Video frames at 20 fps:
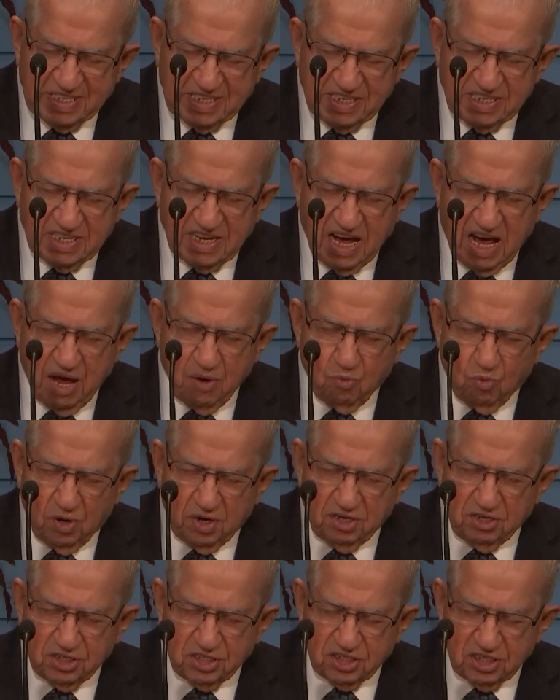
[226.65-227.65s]
And I
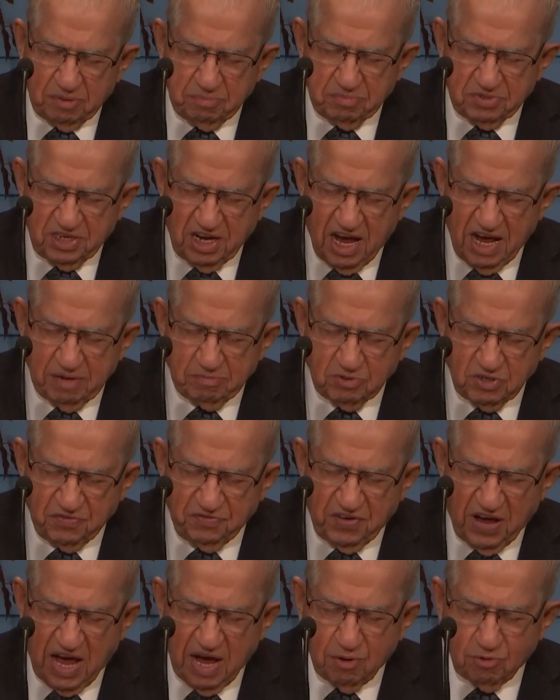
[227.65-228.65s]
wonder sometimes
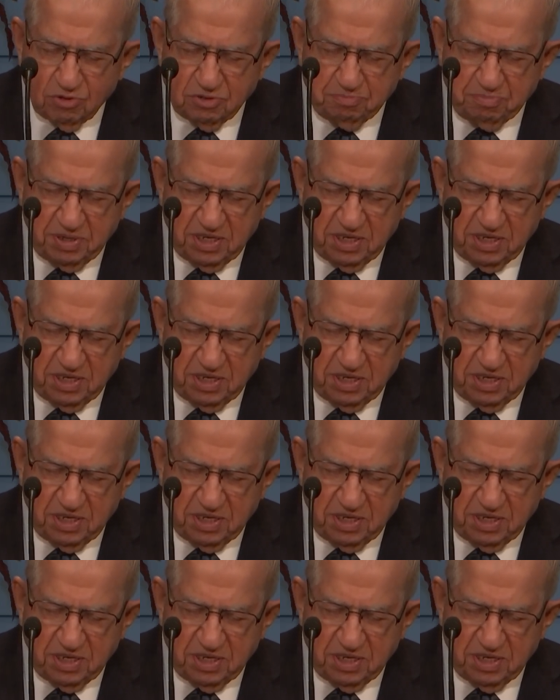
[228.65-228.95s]
if I would